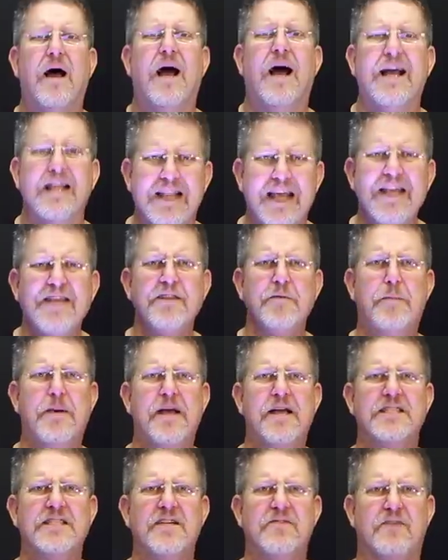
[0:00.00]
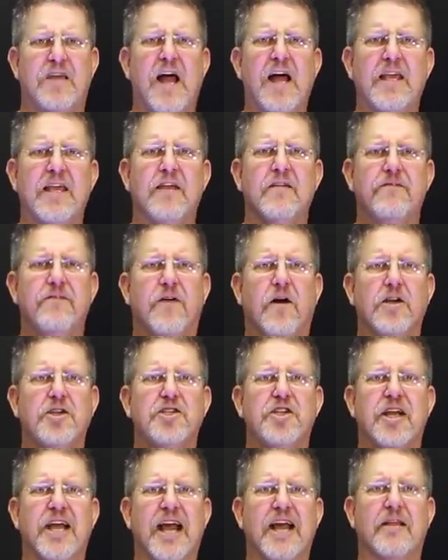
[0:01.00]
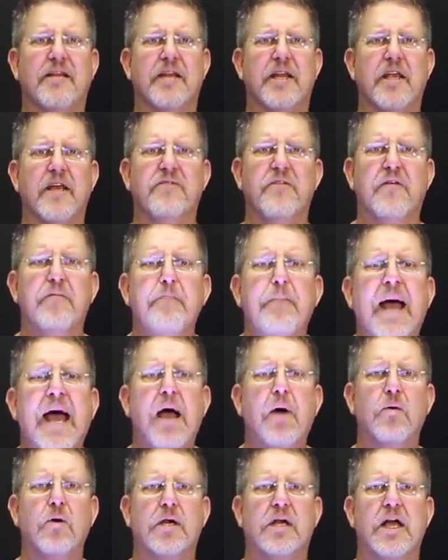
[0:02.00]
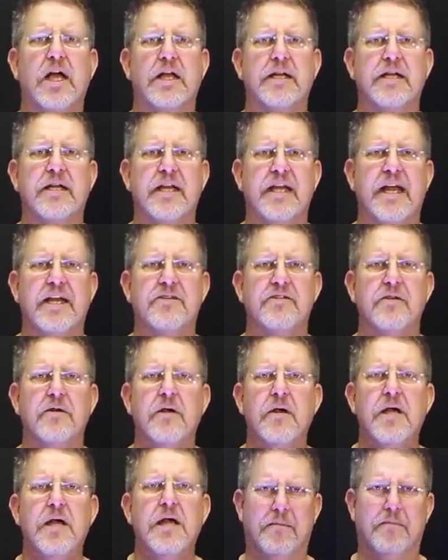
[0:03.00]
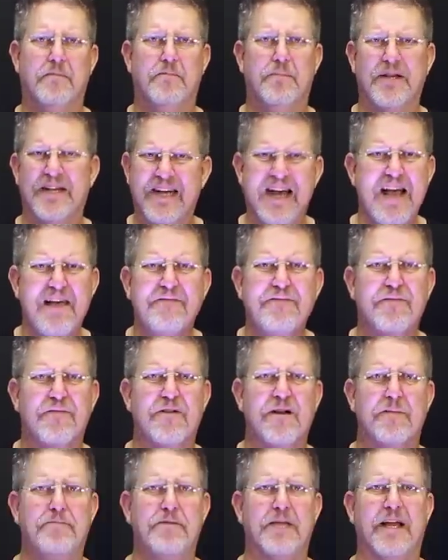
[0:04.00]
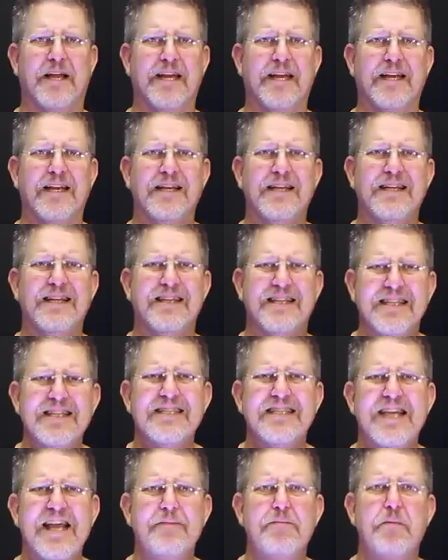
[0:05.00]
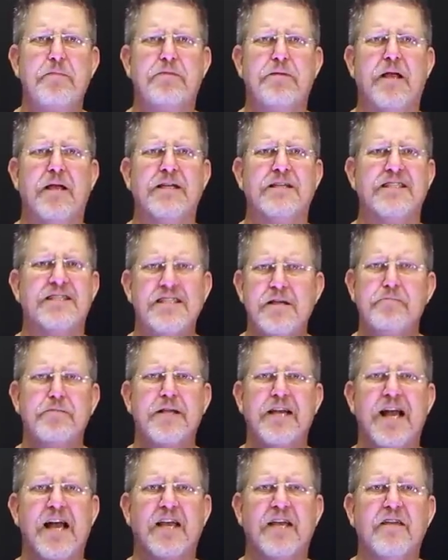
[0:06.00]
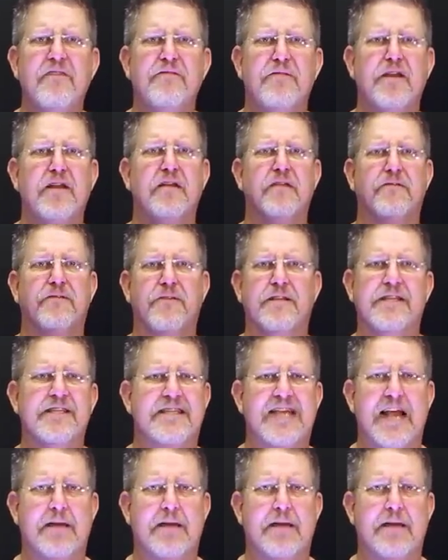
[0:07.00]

I like the positive locking functionality of a PowerCon connector, but not for uplighting. This type of plug is simply not convenient for this